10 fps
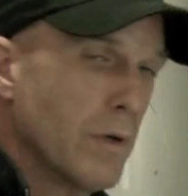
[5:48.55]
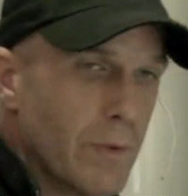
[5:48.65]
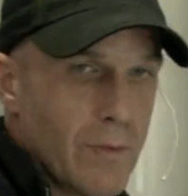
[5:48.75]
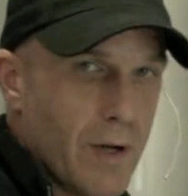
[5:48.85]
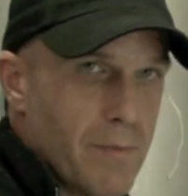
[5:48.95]
when
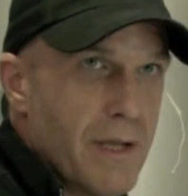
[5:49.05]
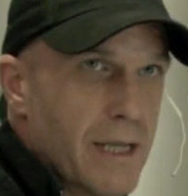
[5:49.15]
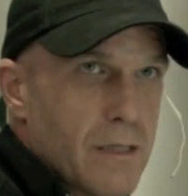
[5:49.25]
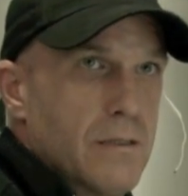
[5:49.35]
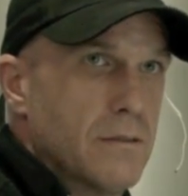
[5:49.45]
we want to
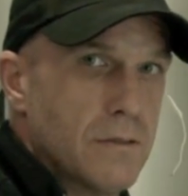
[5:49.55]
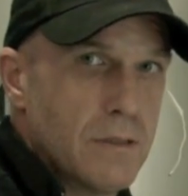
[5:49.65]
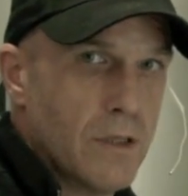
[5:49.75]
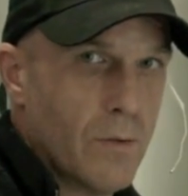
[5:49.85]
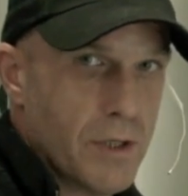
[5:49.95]
make,
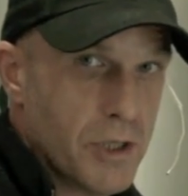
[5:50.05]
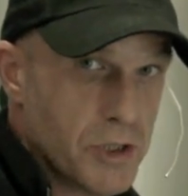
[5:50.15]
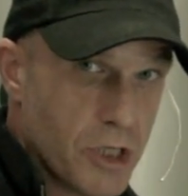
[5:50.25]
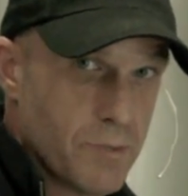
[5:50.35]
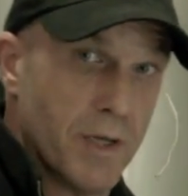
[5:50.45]
you know, an
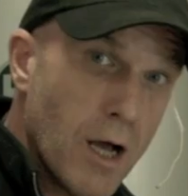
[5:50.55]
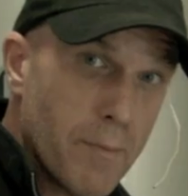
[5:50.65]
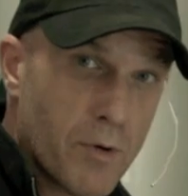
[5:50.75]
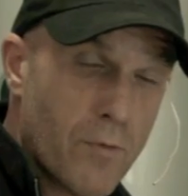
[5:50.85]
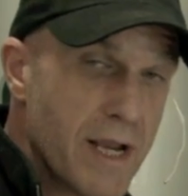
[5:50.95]
adjustment
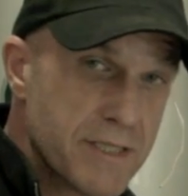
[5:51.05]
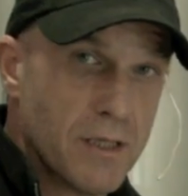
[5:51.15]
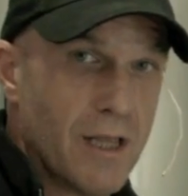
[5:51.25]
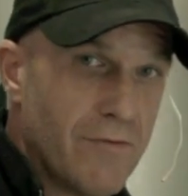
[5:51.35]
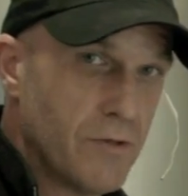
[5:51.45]
up or raise the
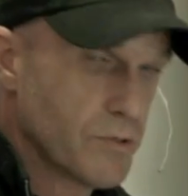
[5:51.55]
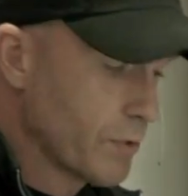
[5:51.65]
levels,